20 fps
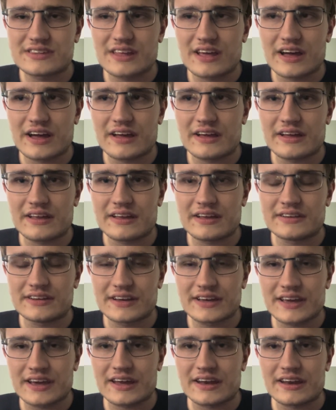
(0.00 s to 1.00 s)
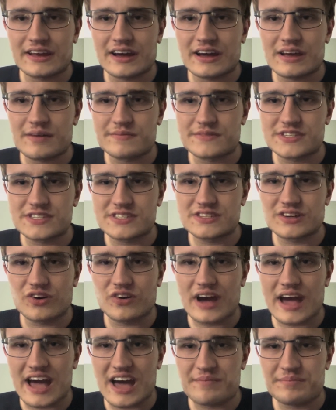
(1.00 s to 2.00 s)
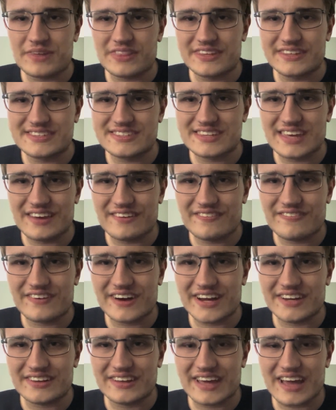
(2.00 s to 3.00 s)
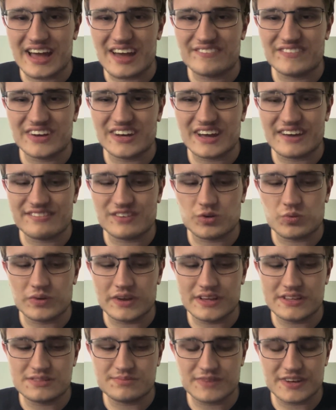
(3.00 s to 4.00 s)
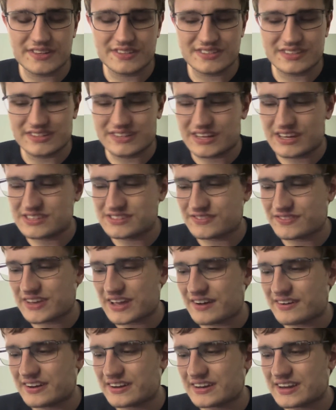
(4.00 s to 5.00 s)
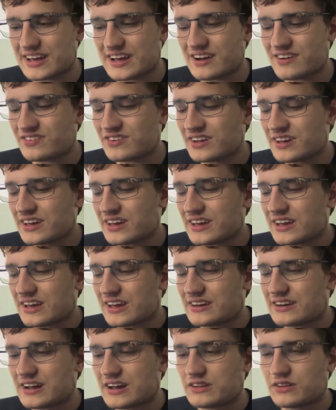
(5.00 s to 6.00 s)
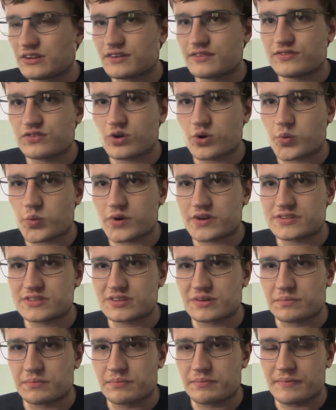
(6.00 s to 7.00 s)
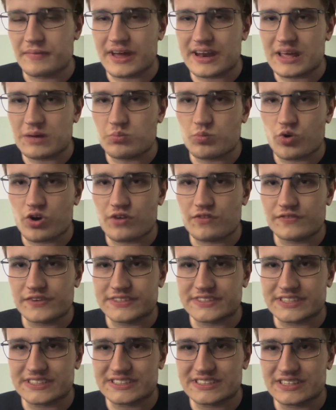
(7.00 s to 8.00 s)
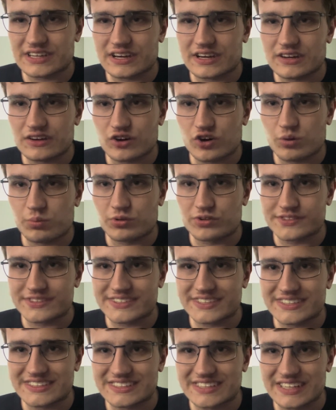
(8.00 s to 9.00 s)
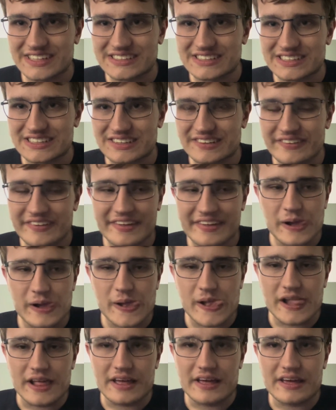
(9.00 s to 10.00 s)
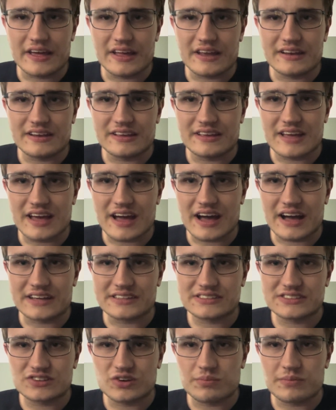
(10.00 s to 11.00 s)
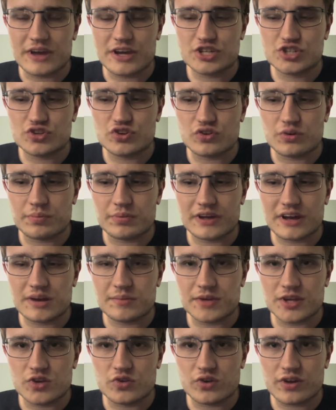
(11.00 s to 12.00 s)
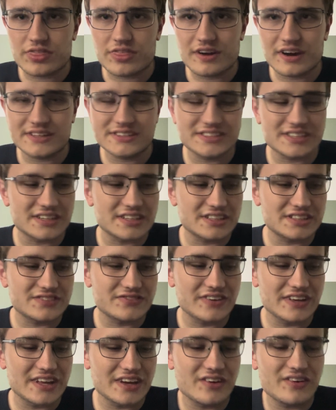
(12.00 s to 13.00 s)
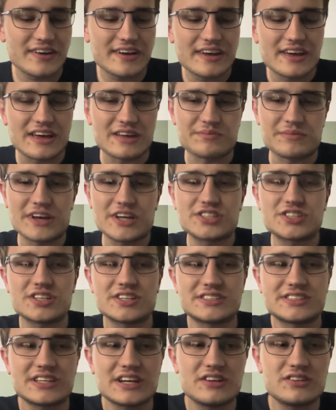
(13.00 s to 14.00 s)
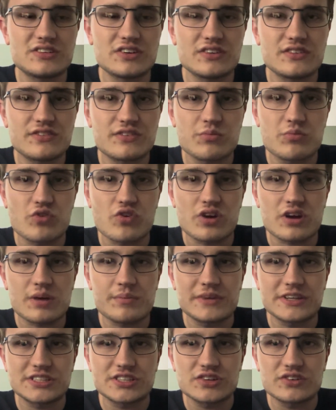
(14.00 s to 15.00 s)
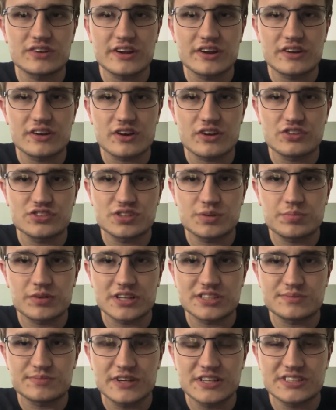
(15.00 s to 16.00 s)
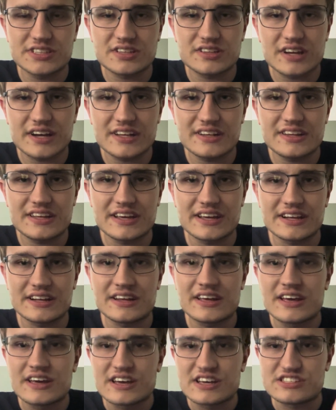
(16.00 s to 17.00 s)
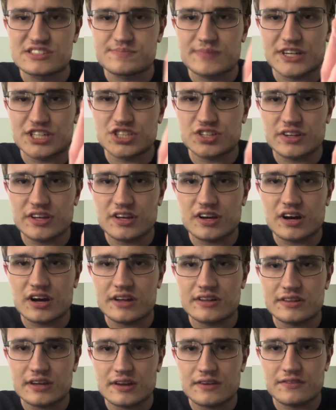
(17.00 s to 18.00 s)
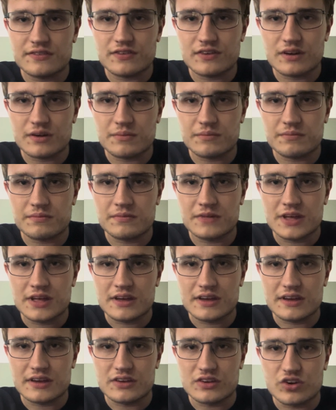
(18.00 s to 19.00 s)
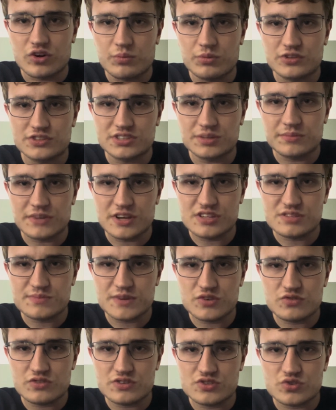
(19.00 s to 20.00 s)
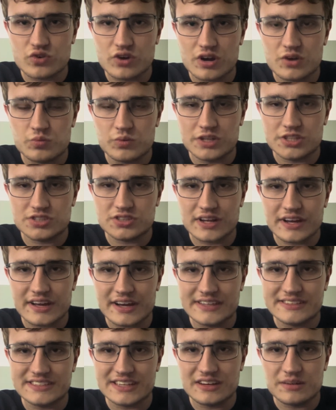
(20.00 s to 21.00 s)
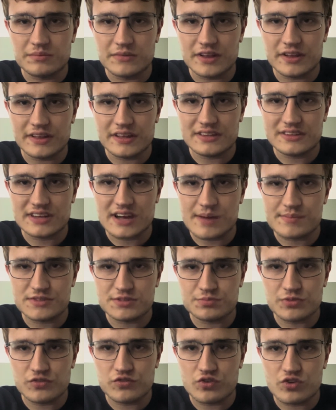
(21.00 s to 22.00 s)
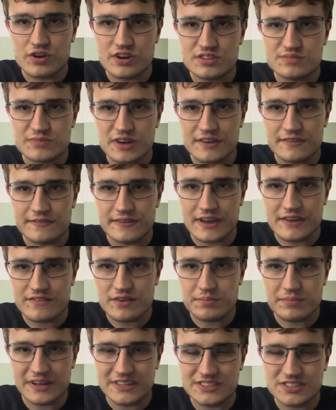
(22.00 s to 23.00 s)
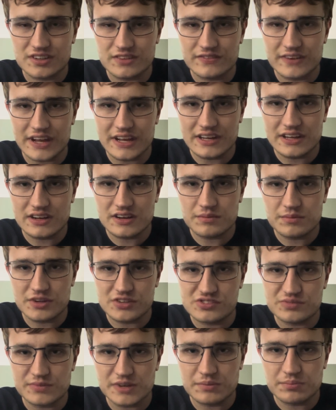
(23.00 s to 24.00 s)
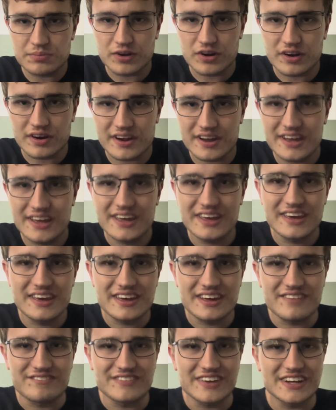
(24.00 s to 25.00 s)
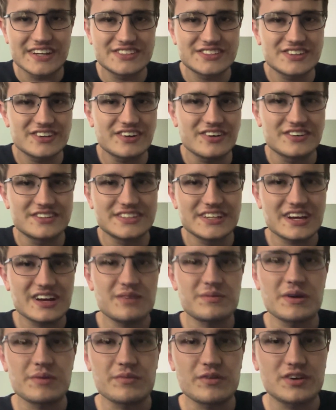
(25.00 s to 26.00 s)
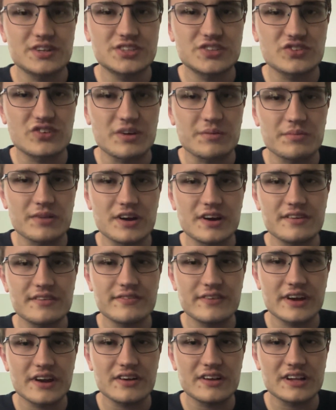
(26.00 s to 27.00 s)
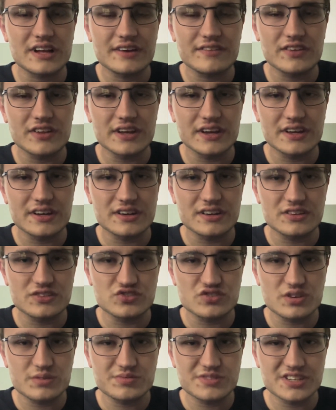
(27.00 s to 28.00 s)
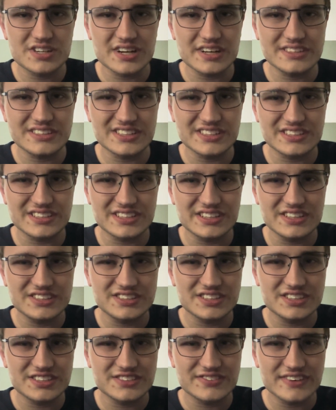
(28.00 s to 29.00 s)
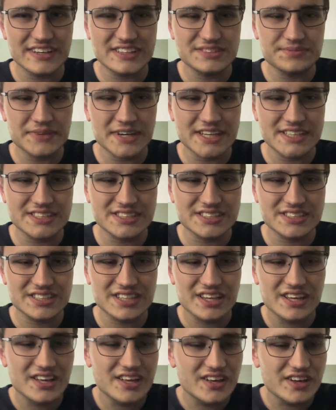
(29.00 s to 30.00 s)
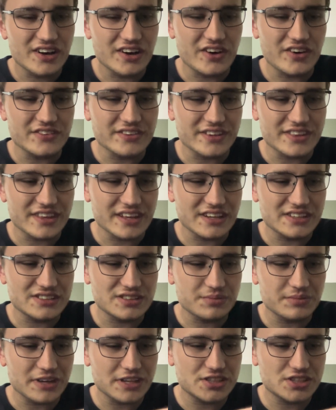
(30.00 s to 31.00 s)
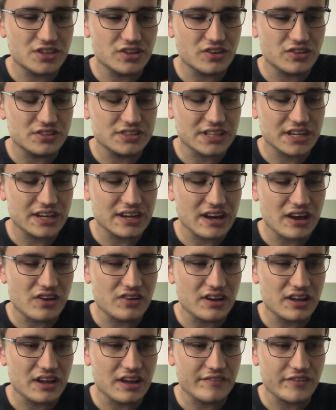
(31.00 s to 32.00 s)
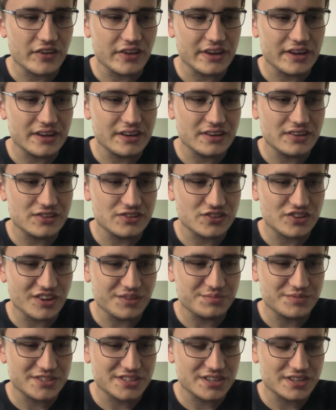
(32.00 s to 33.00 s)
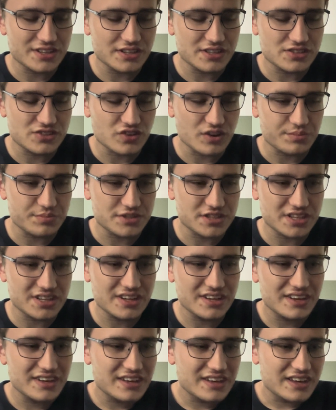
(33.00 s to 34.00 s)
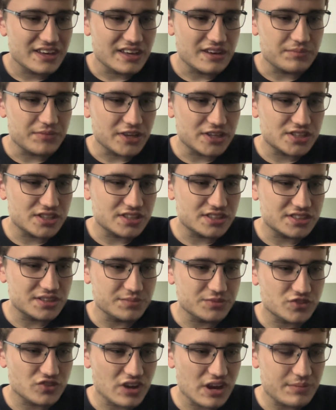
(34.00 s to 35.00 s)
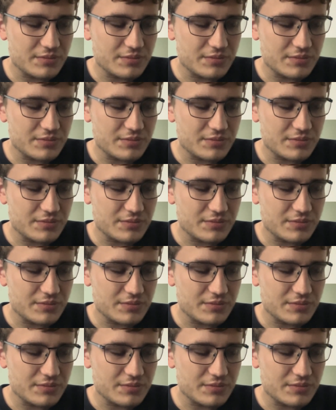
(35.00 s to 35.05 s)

I am so happy this day finally happened after weeks, months, and days of counting down, and I look forward to many more visits to Knoebels this season. And yeah, so make sure to reply to me your thoughts on this video, and make sure to stay tuned for more coming soon here to Coaster Plus Music 19, especially content from Knoebels Amusement Resort, which, like I said a million times before, is my favorite Pennsylvanian amusement park. And make sure to go check out my merch store on Bonfire. I'll have a link in the description. I sell t-shirts, face masks, all the things. So make sure to go check it out. I'll have a link in the description. And make sure to subscribe